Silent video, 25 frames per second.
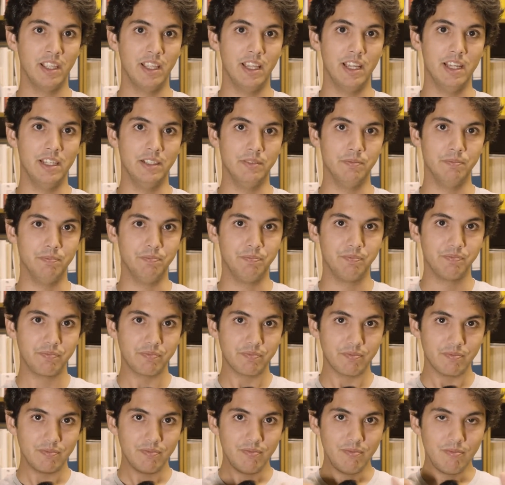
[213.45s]
And
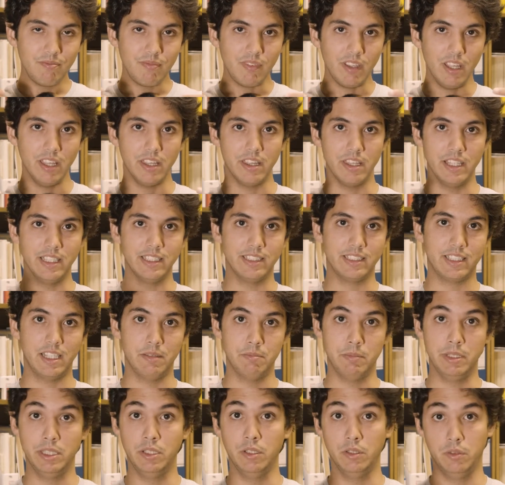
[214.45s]
this
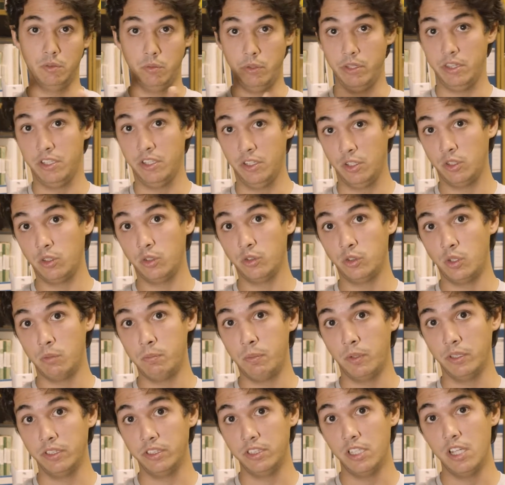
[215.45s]
can be done with ground control
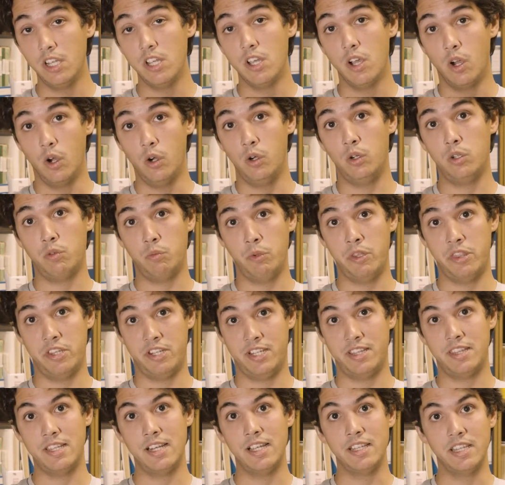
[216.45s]
points, or with the
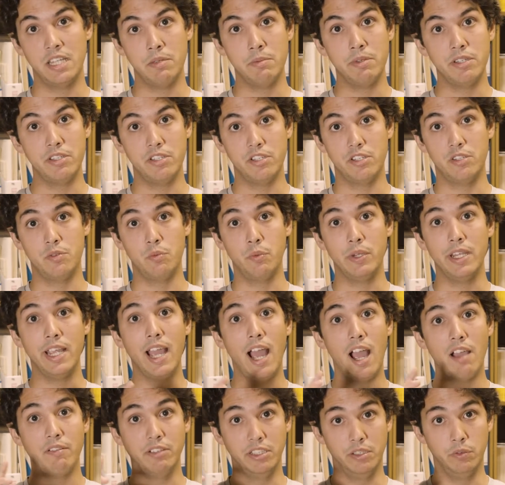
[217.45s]
satellite images, we
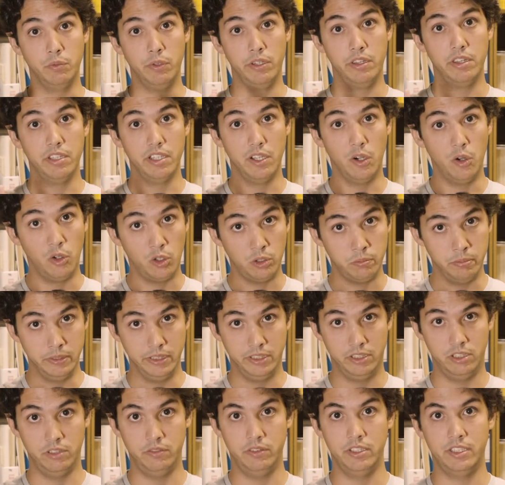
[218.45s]
have it with the
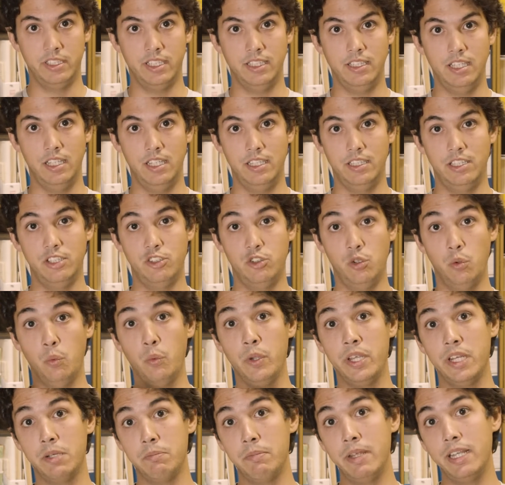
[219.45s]
orbits of the satellite. So
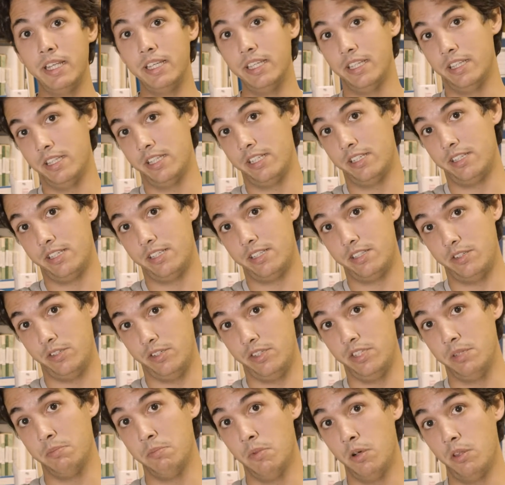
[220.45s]
we are making these
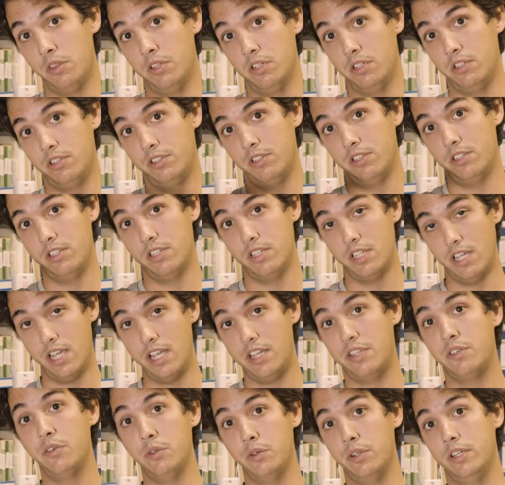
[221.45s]
3D models
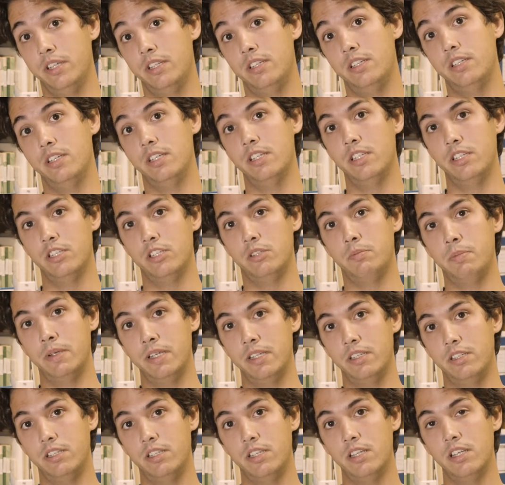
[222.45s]
accurate in the
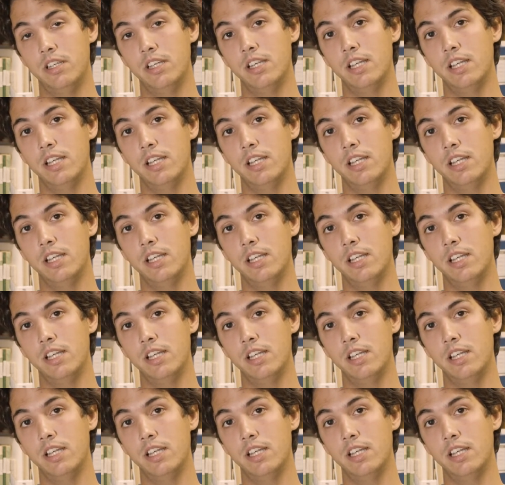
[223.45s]
space.